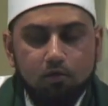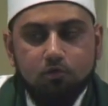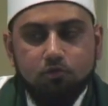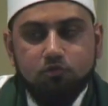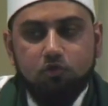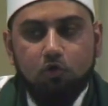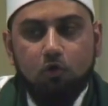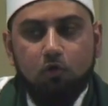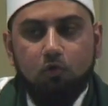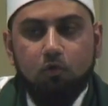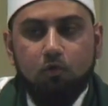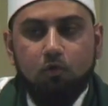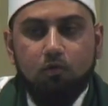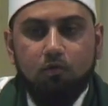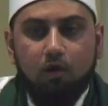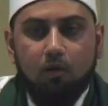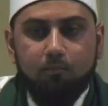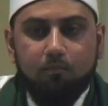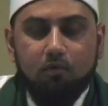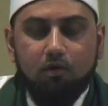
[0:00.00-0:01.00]
So,
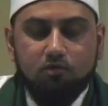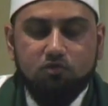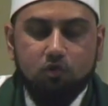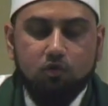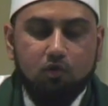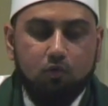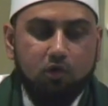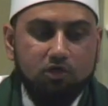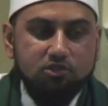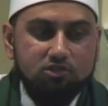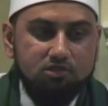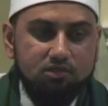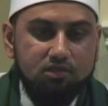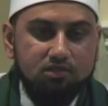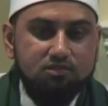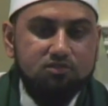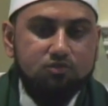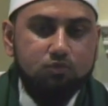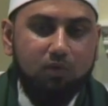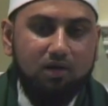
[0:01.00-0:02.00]
num- so the question
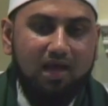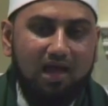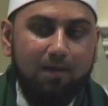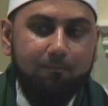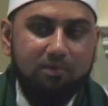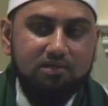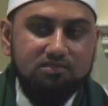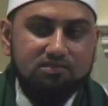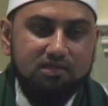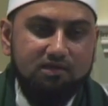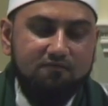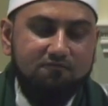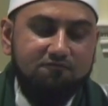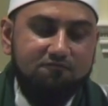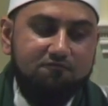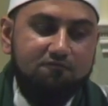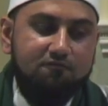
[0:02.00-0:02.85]
is, what happens if